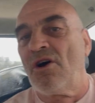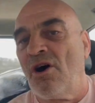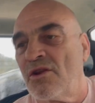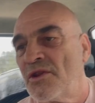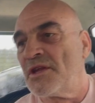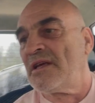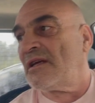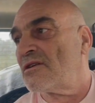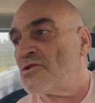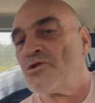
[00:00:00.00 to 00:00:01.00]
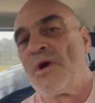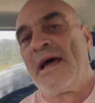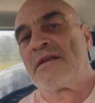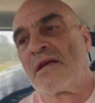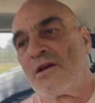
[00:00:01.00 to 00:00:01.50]
on the two
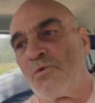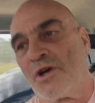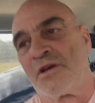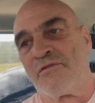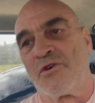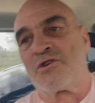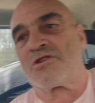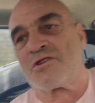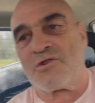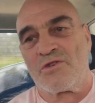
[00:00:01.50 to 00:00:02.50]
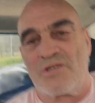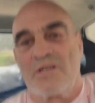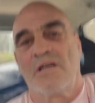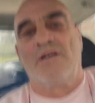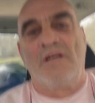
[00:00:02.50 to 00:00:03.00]
8 kilowatt inverters because
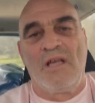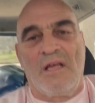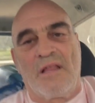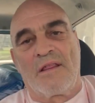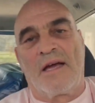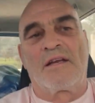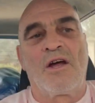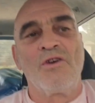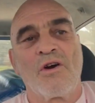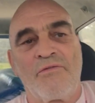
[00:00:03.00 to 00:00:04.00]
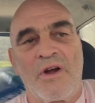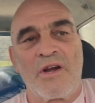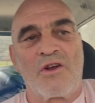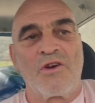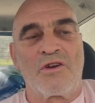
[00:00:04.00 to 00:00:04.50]
they don't look
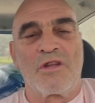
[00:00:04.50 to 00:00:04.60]
very good.